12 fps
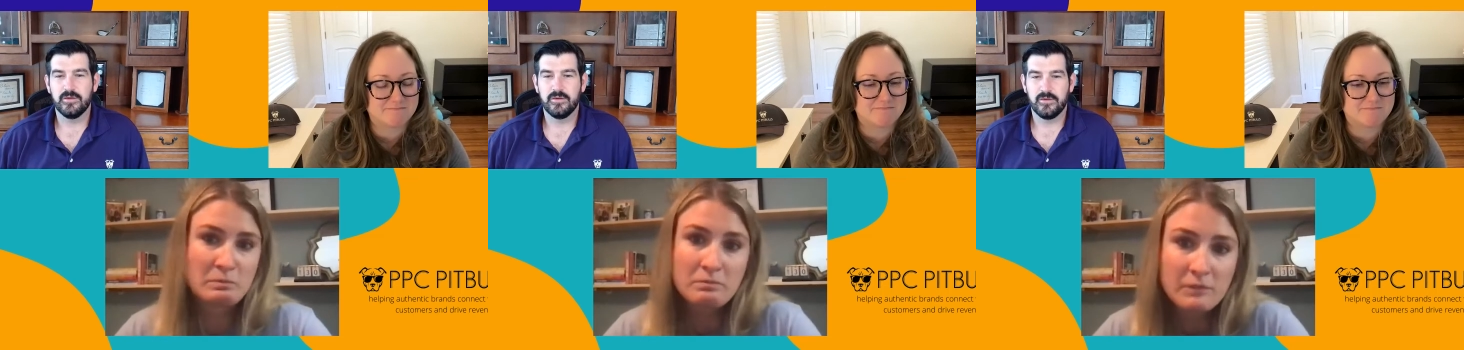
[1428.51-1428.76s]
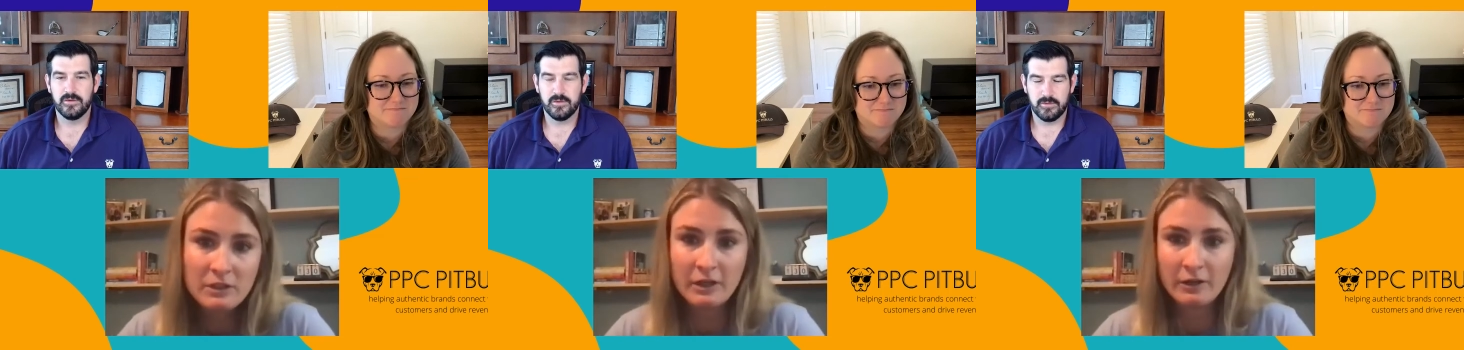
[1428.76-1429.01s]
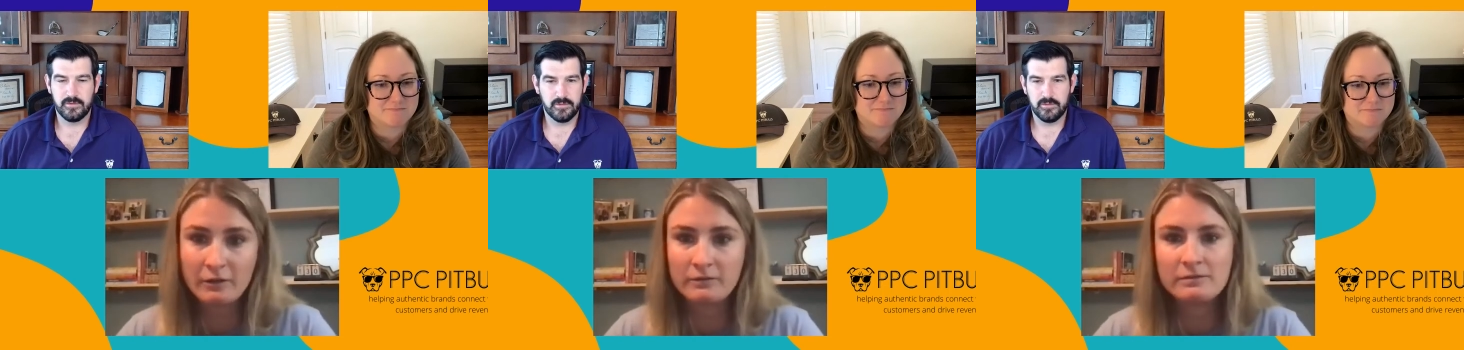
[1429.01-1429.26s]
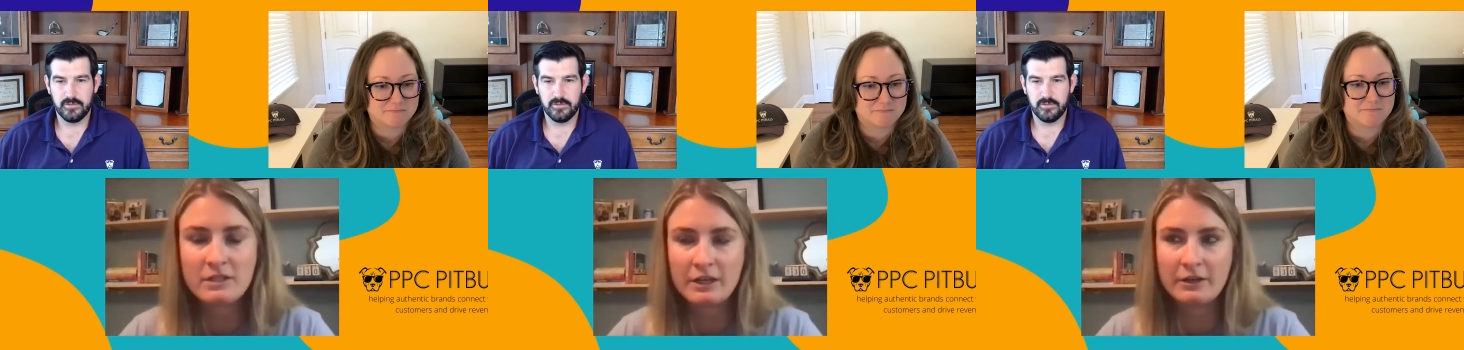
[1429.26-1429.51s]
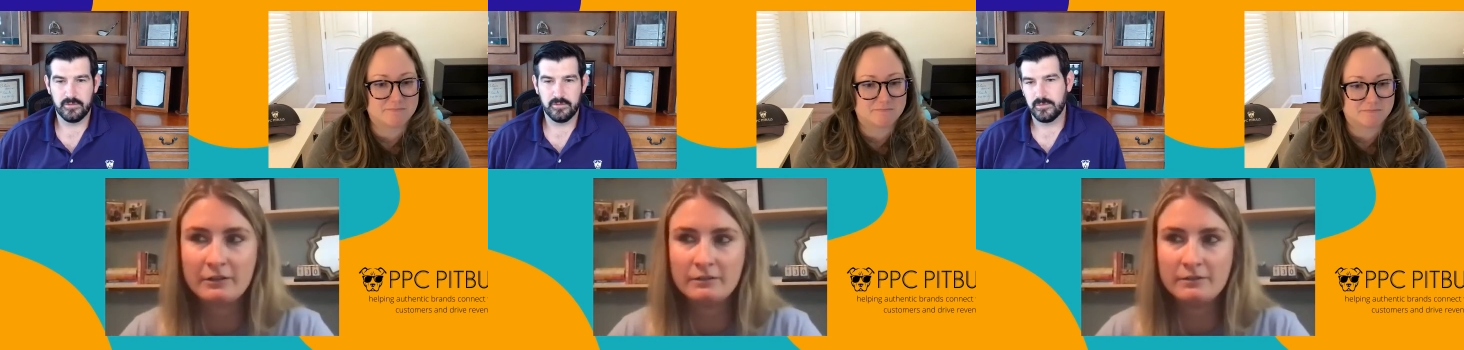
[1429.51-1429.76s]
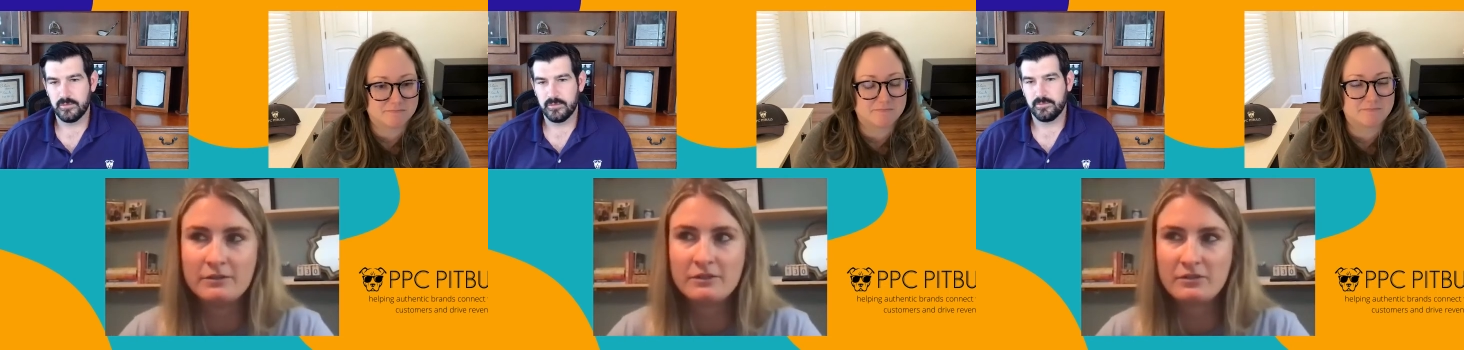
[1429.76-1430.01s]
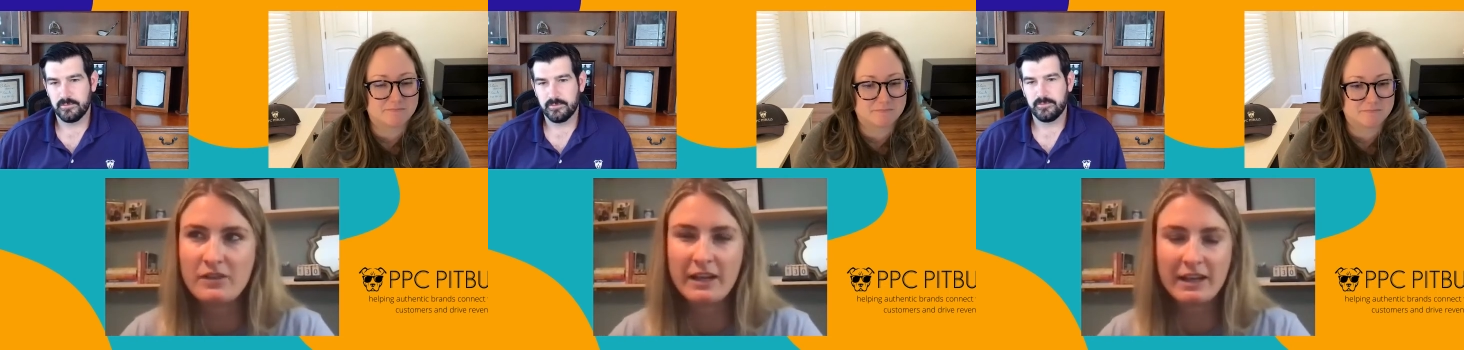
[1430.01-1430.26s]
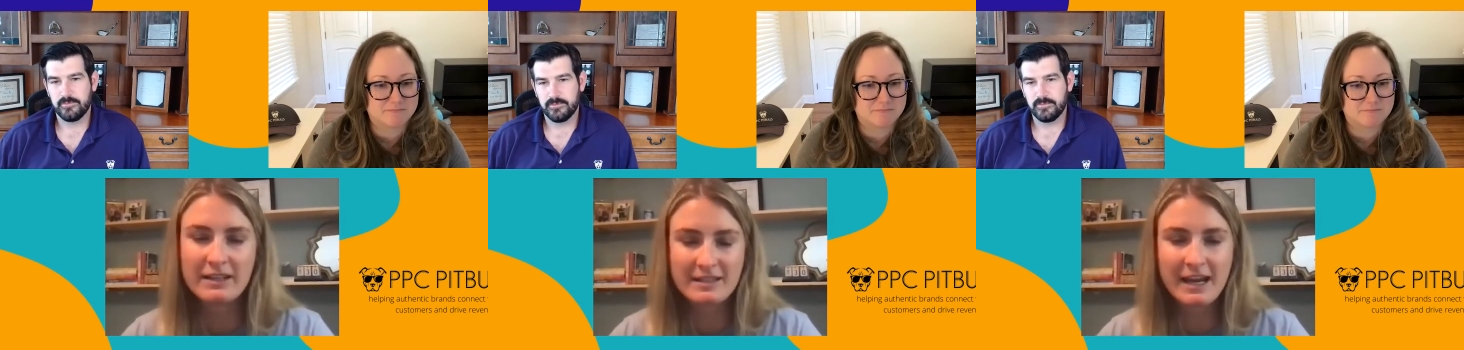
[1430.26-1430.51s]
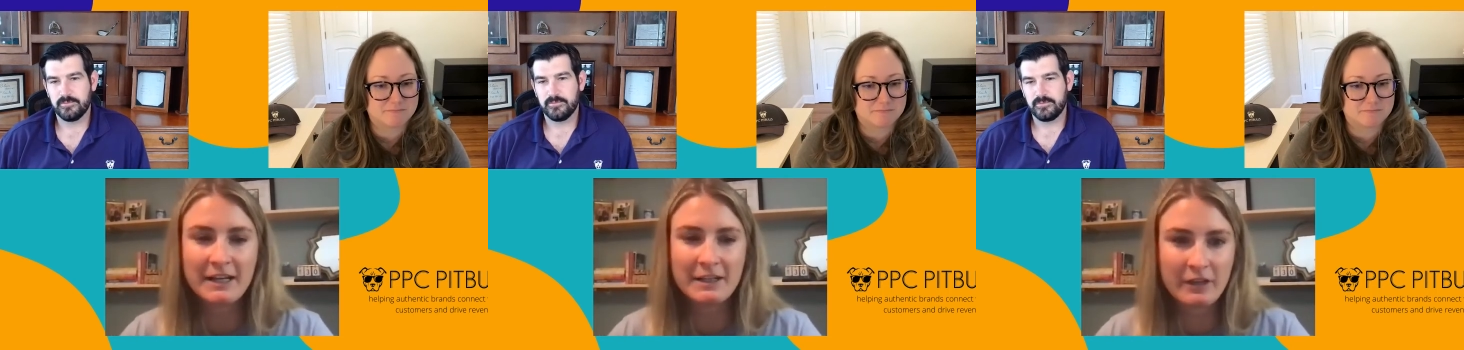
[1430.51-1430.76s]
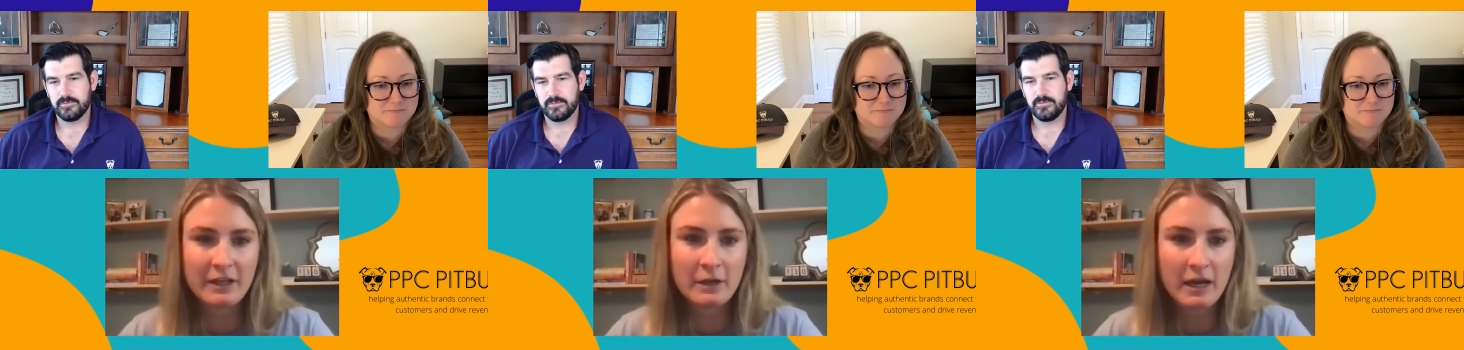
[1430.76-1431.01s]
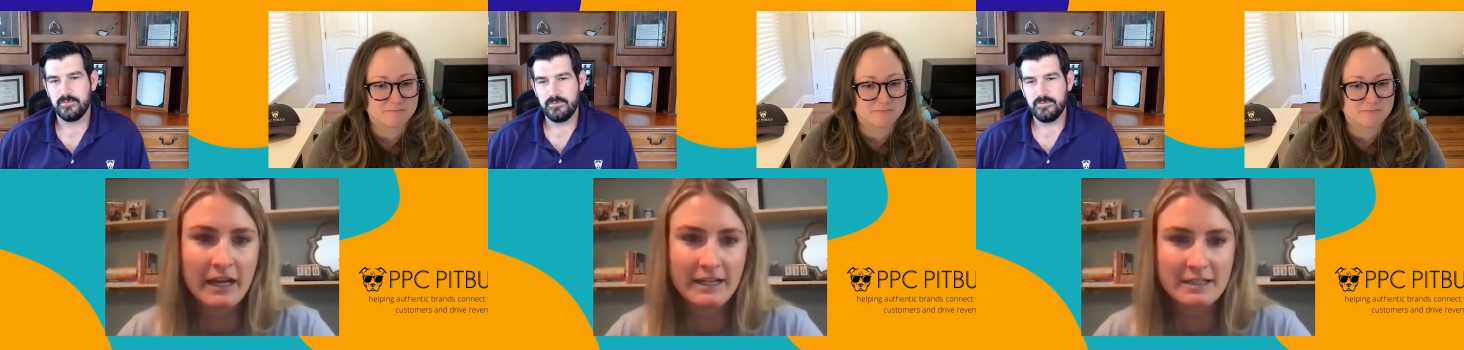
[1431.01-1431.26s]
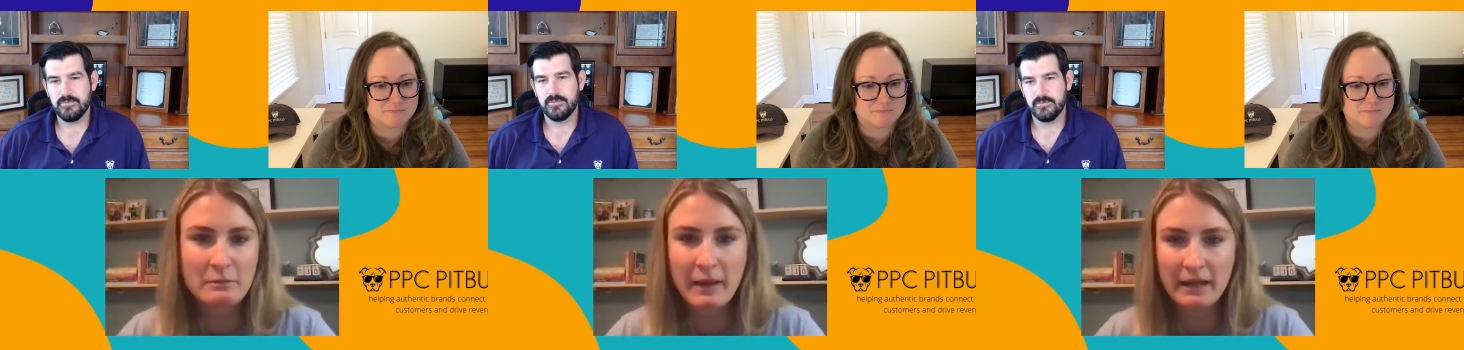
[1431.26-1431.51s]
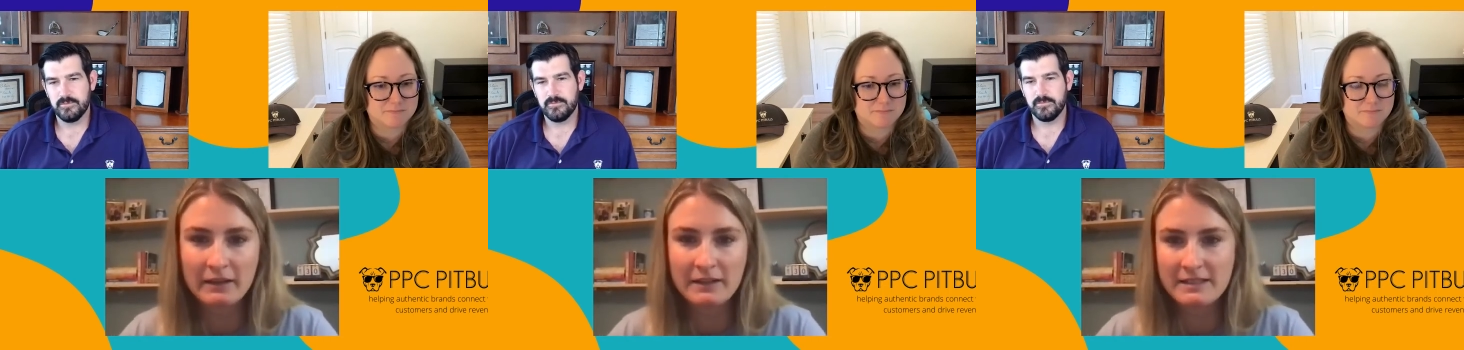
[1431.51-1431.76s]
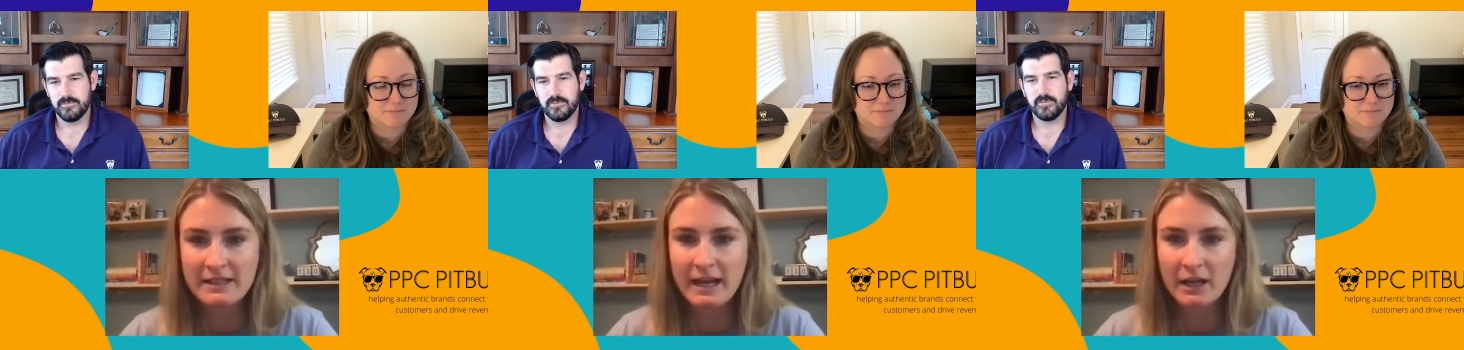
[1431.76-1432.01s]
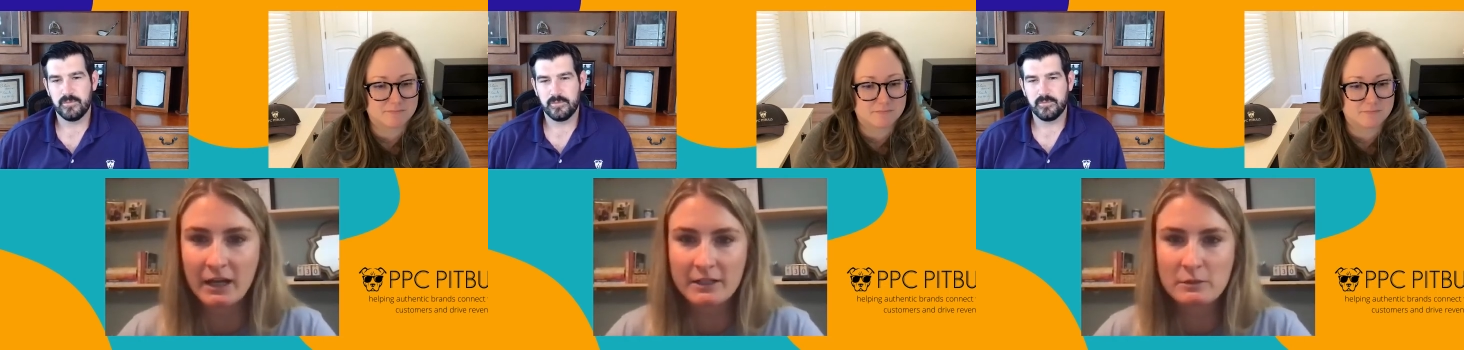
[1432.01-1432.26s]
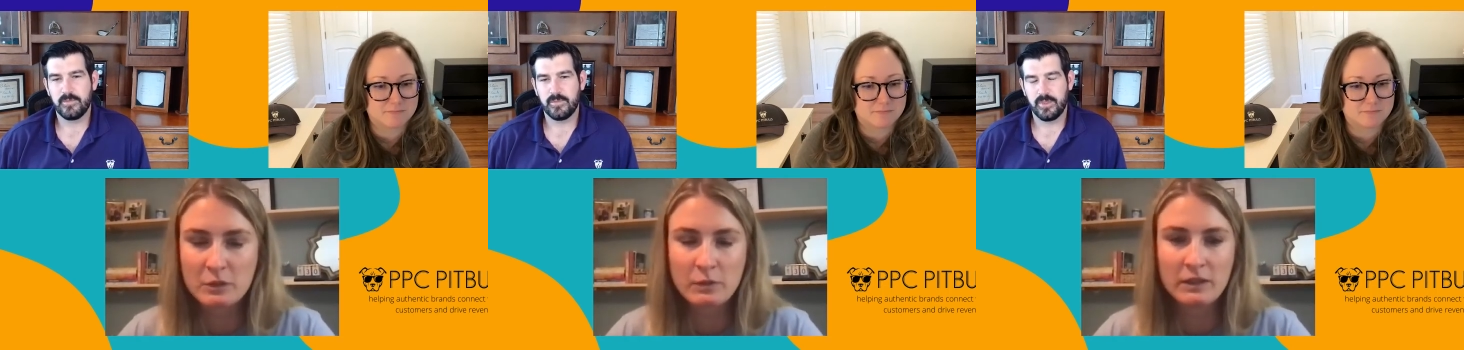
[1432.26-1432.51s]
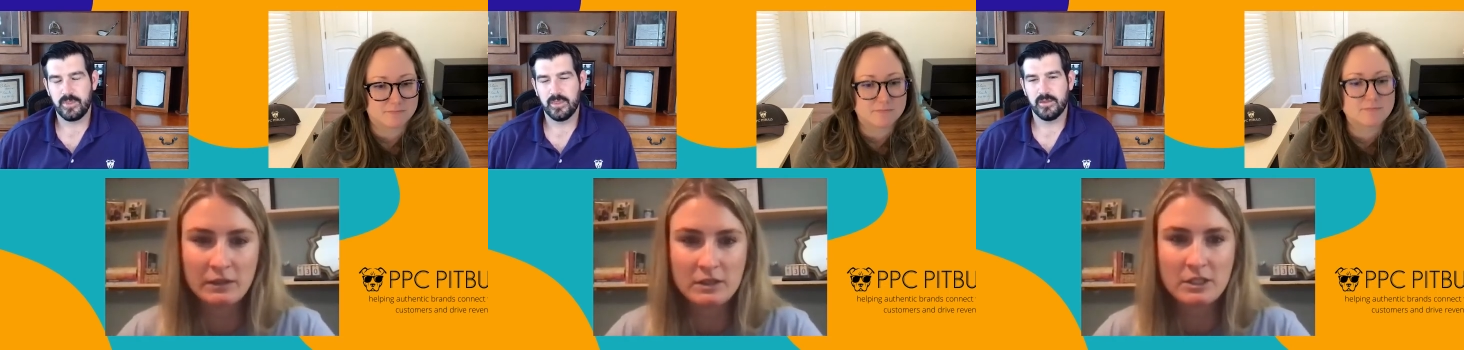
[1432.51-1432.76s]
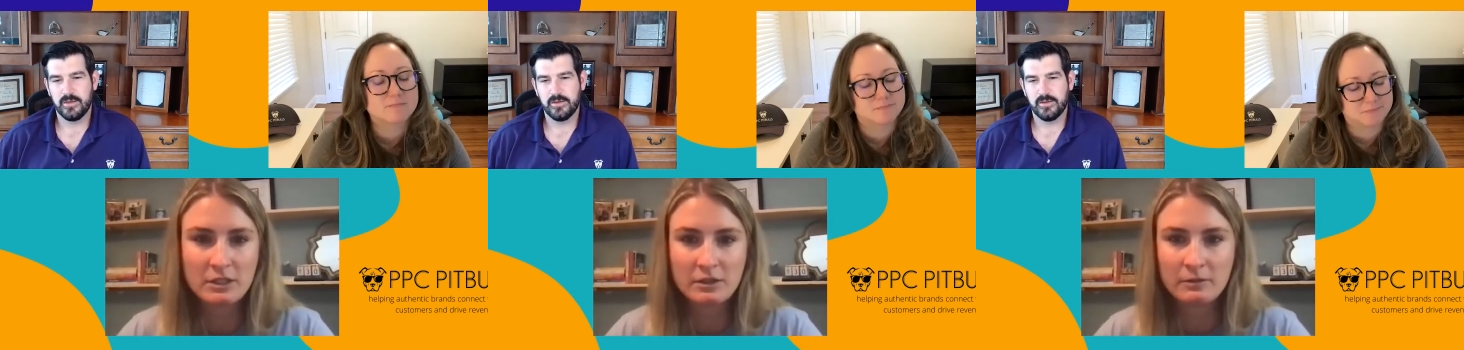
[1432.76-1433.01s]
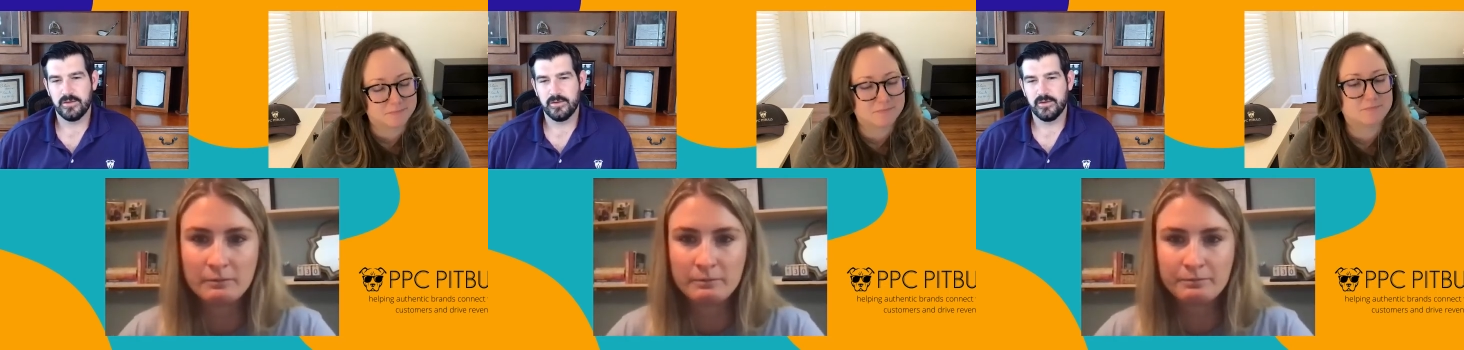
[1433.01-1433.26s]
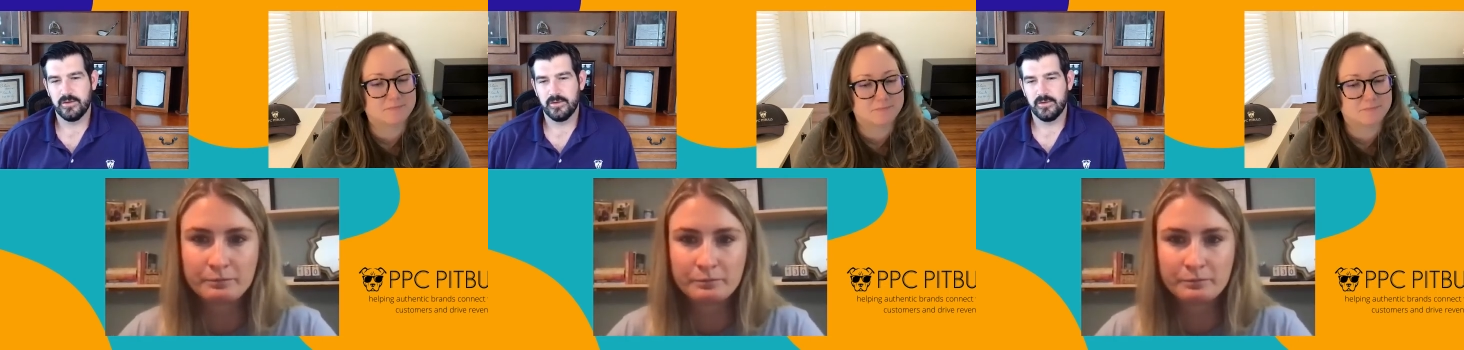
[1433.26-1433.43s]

Speaker 1: you know, so uh, it's kind of like a, I guess, a balancing act between the two.